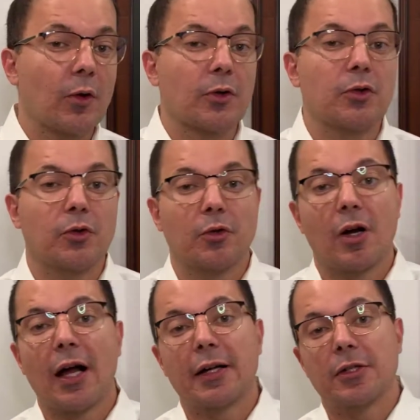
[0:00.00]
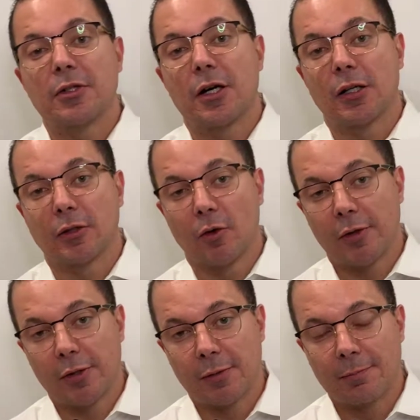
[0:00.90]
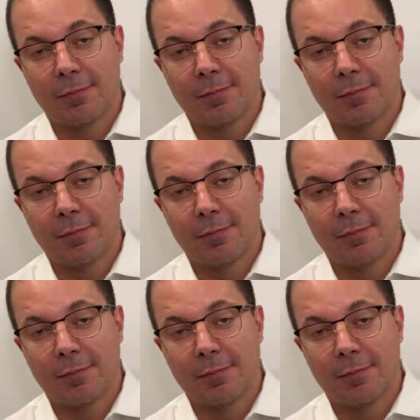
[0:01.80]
or should you hire a lawyer?